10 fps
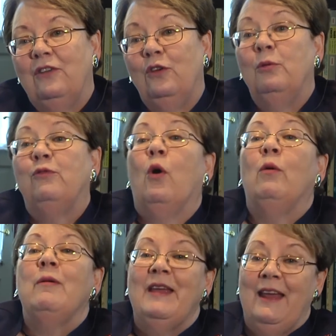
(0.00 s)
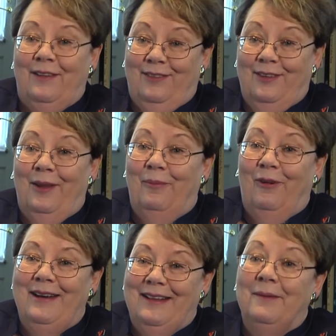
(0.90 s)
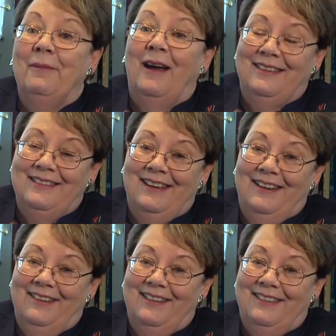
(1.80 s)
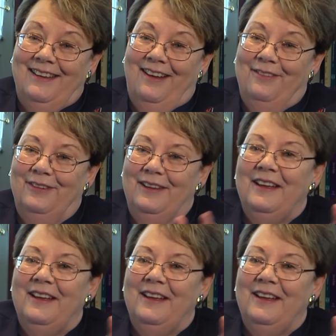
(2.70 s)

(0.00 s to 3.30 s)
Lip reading: to do before we began celebrating the bicentennial itself.